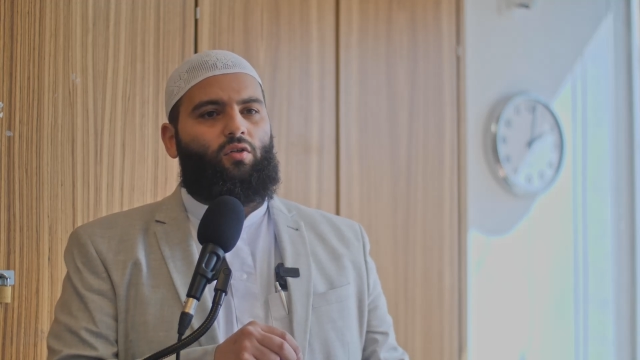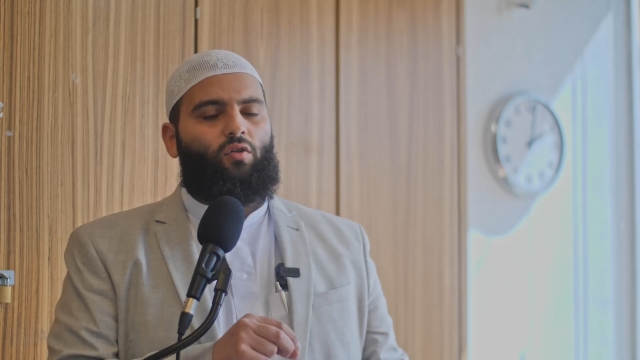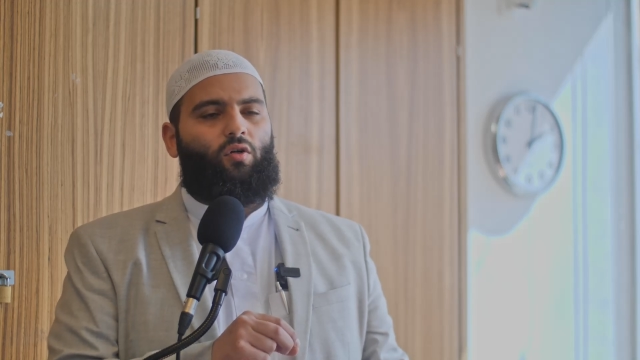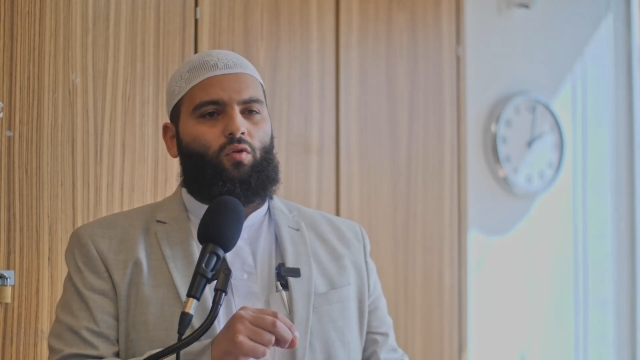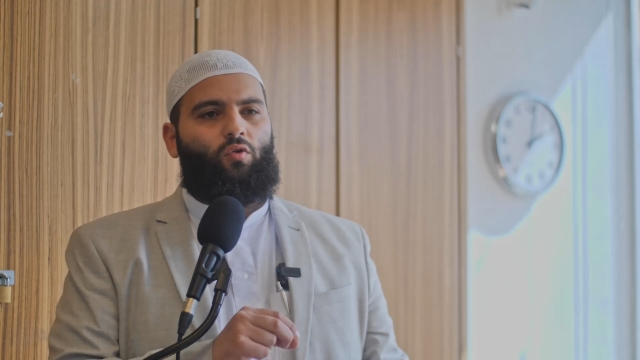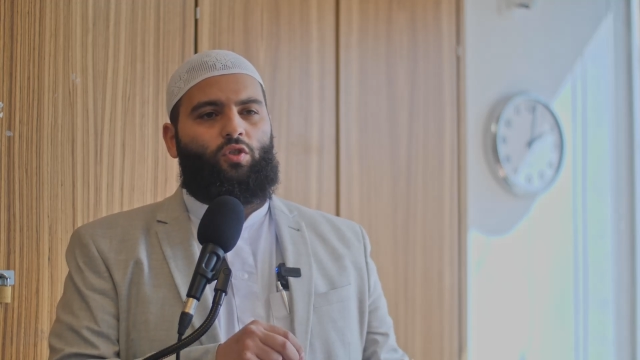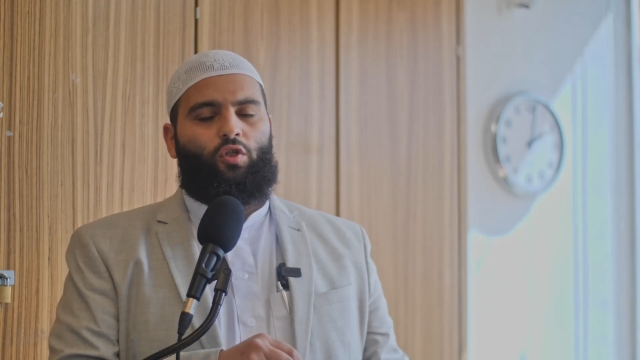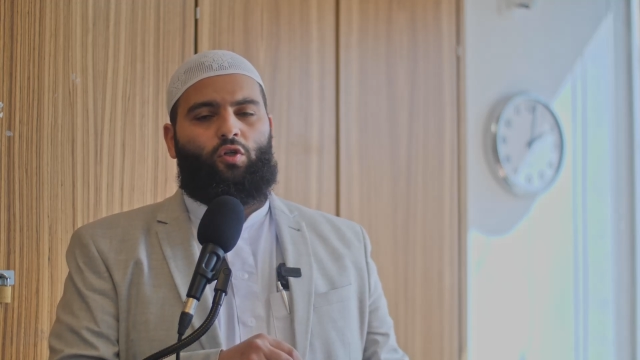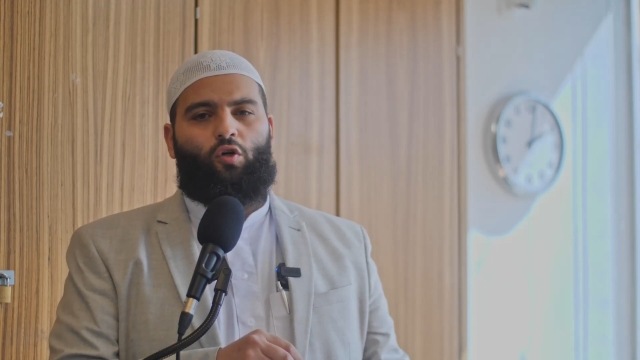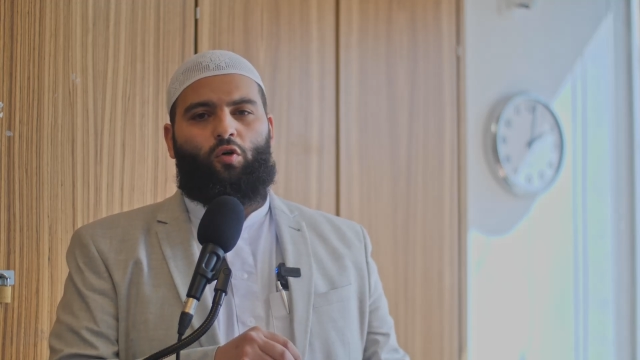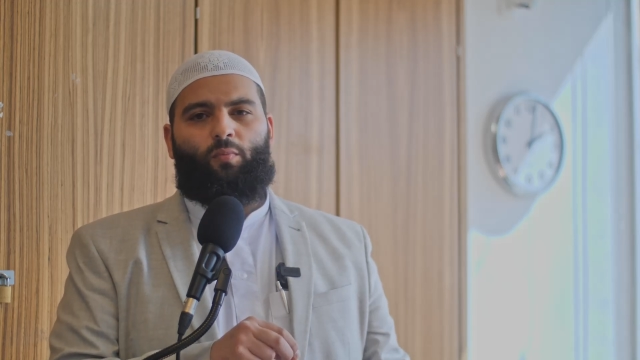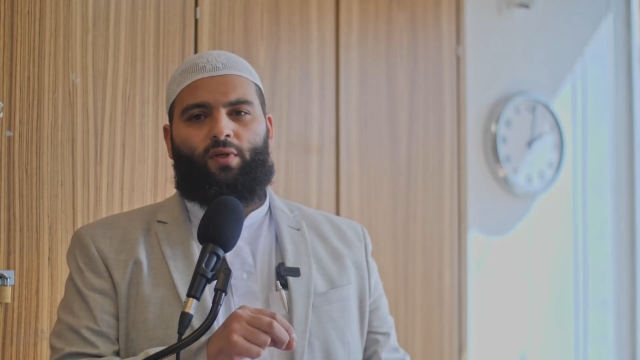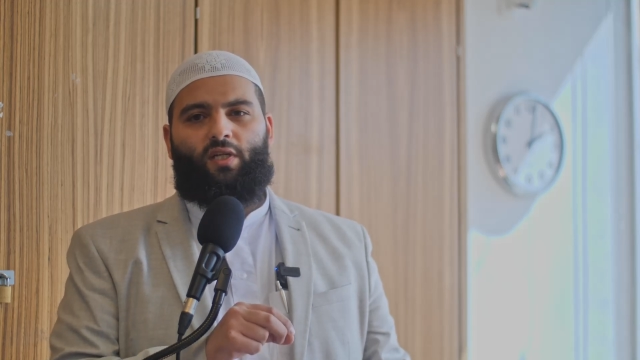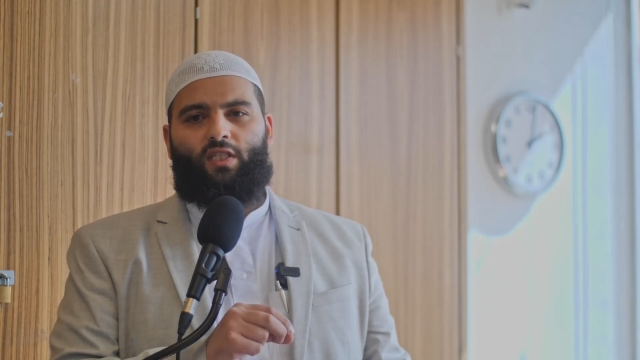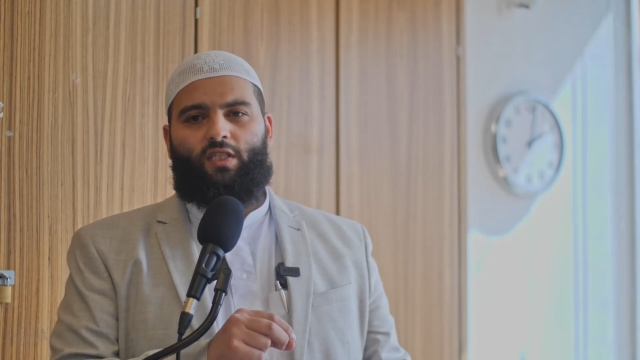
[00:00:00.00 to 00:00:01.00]
Do not lose
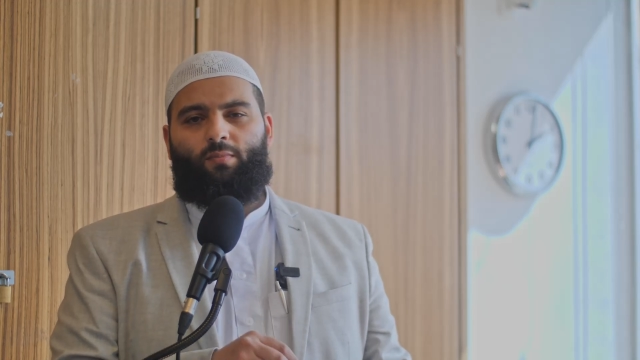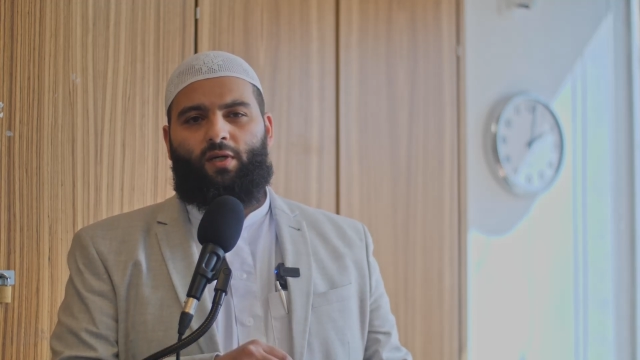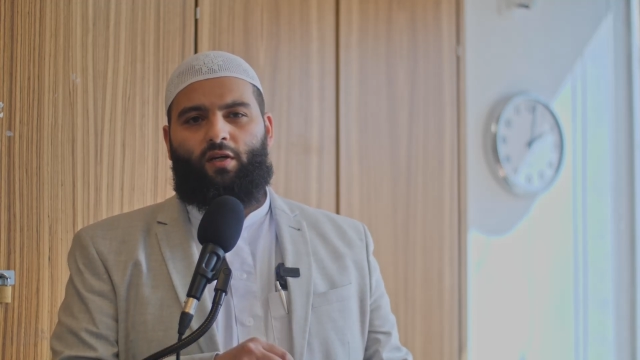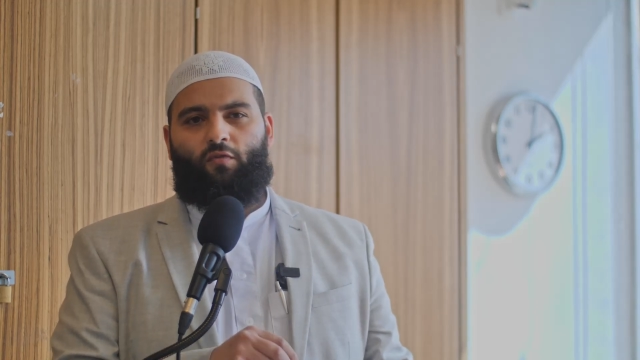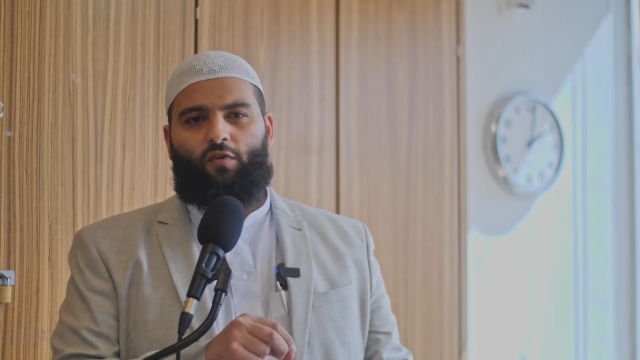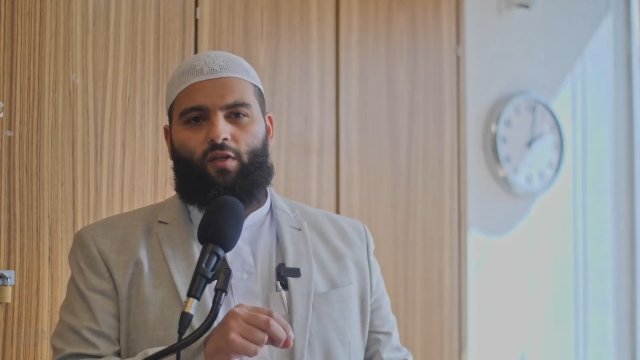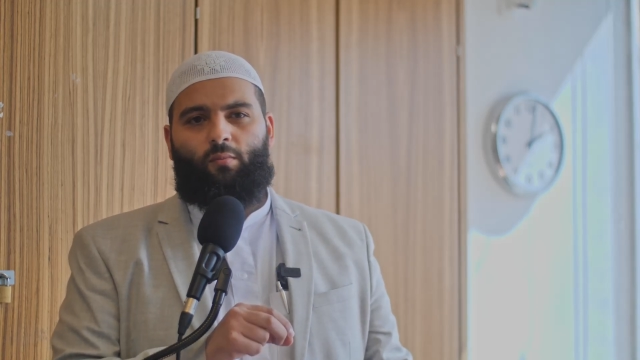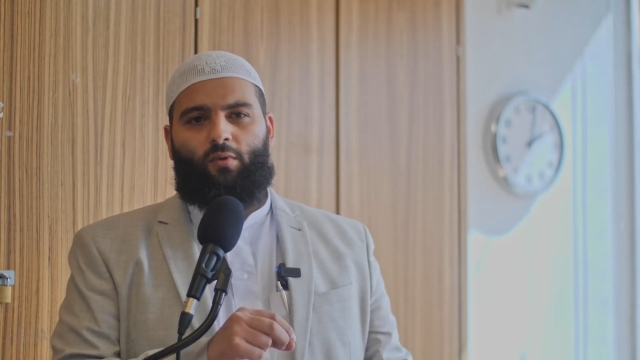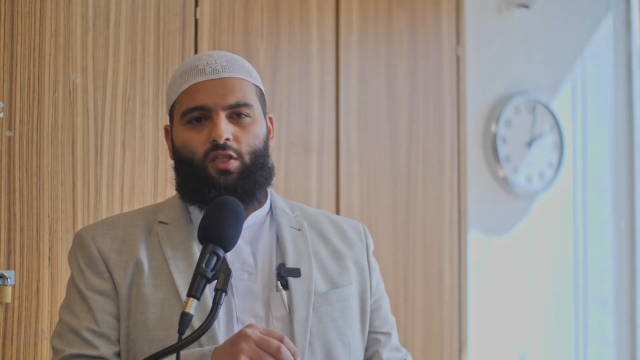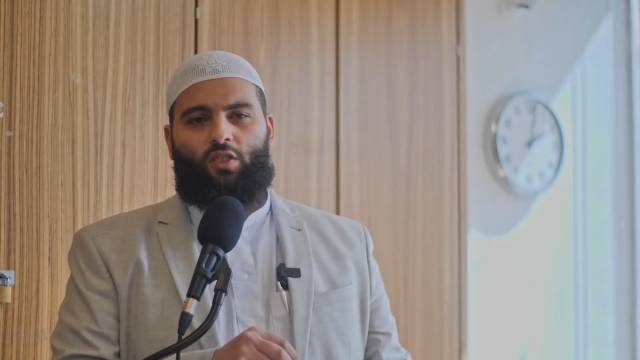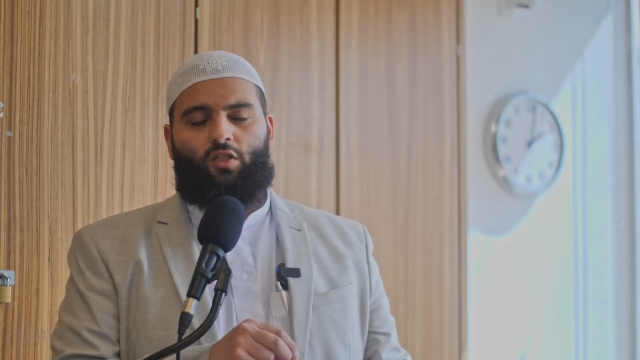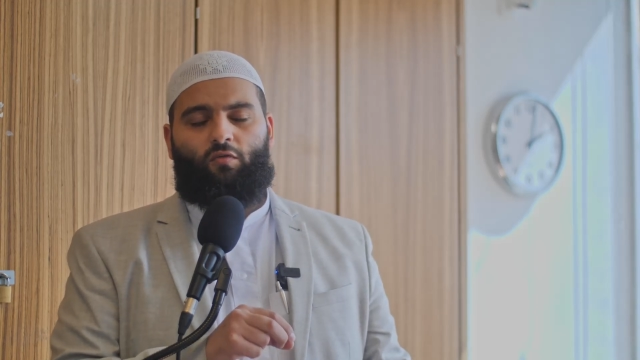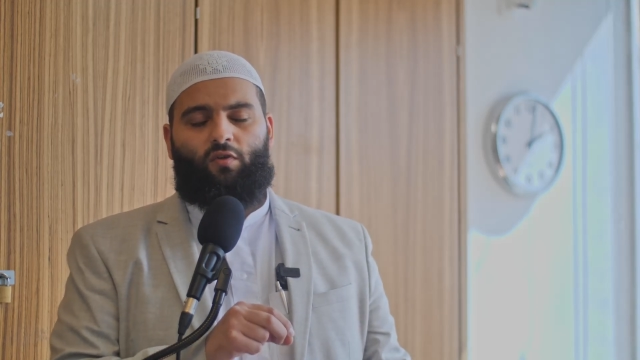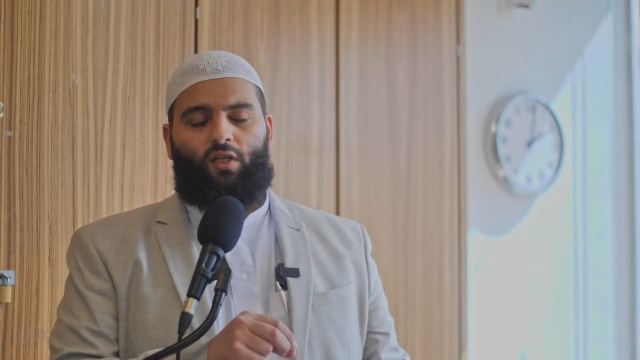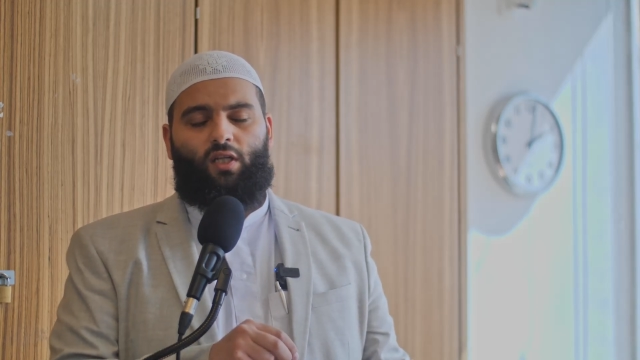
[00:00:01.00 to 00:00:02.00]
hope and despair from the
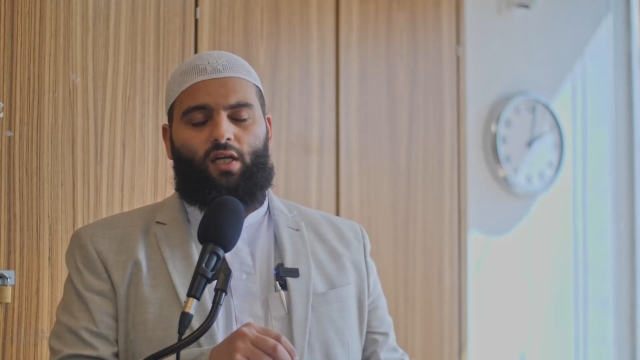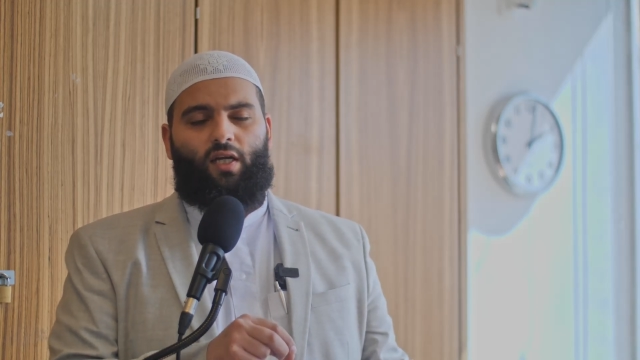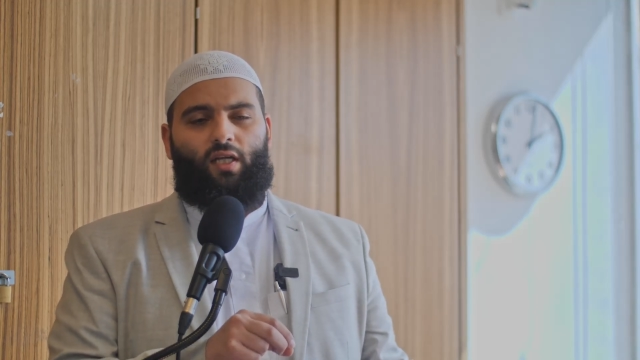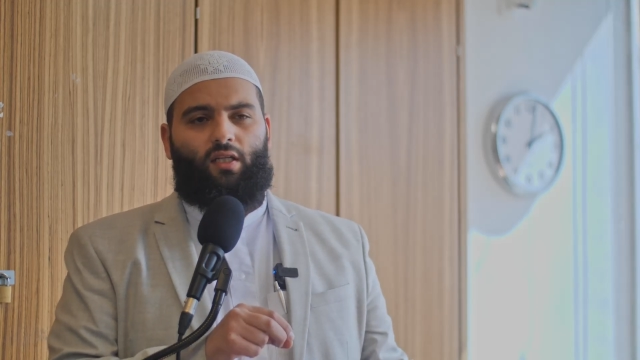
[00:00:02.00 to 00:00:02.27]
mercy of Allah.